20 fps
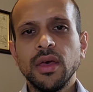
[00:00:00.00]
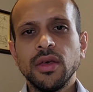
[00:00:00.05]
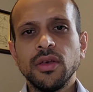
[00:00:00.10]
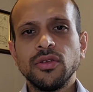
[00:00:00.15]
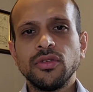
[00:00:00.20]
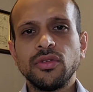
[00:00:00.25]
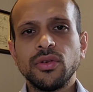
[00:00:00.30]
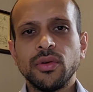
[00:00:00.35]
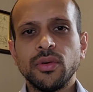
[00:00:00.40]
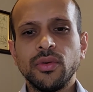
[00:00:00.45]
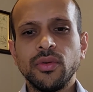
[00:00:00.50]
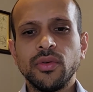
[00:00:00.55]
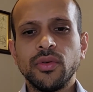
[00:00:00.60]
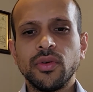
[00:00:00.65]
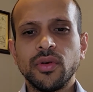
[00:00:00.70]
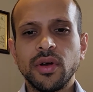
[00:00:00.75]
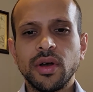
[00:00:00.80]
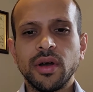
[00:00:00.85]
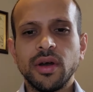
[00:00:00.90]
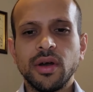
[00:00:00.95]
So
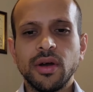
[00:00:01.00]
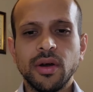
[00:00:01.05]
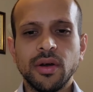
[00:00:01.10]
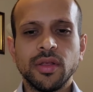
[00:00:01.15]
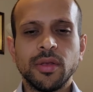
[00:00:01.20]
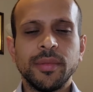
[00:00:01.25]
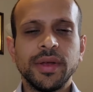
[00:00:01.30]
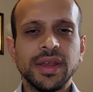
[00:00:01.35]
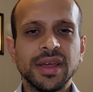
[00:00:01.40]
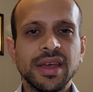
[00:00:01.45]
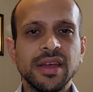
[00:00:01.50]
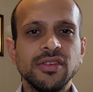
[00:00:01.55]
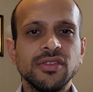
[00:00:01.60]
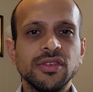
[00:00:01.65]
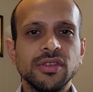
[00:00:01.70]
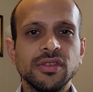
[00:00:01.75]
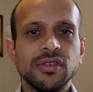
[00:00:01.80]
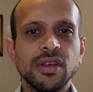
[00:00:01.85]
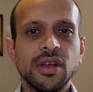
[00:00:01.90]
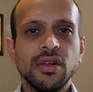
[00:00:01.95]
the medication
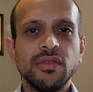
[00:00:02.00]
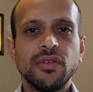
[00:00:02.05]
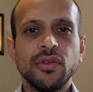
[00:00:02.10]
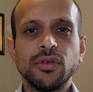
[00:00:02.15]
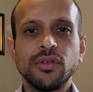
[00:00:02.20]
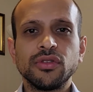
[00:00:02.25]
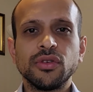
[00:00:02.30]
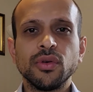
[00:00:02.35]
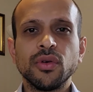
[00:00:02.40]
itself also